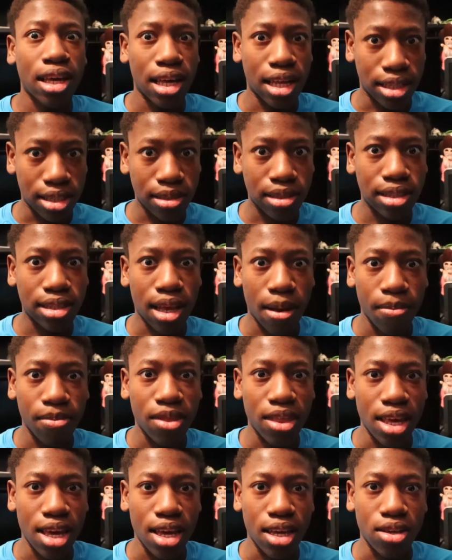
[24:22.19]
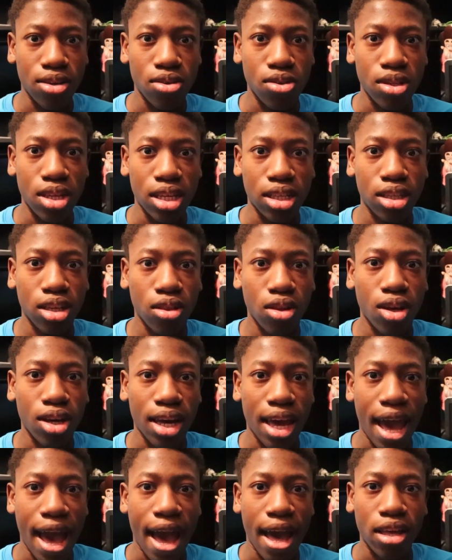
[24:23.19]
it's something you need to
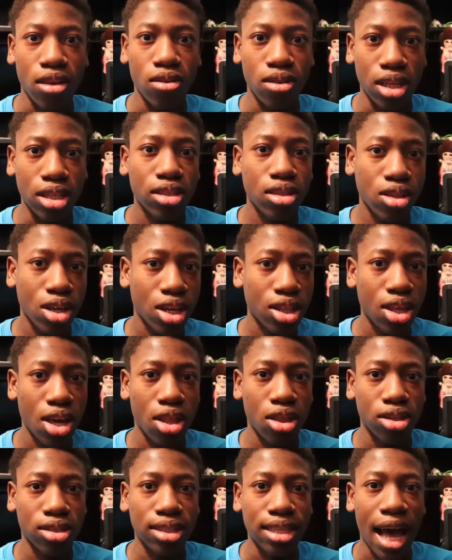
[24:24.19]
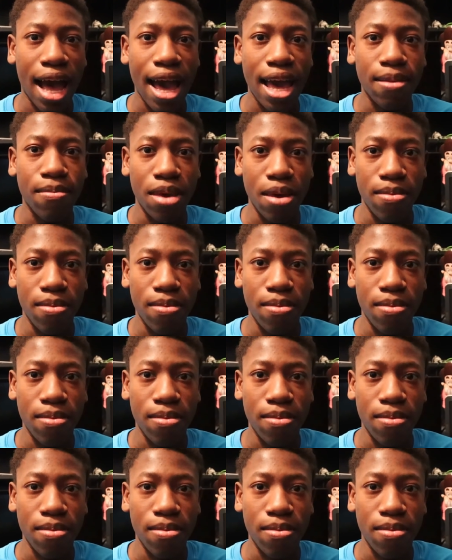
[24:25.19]
look at. You need to look at the other side.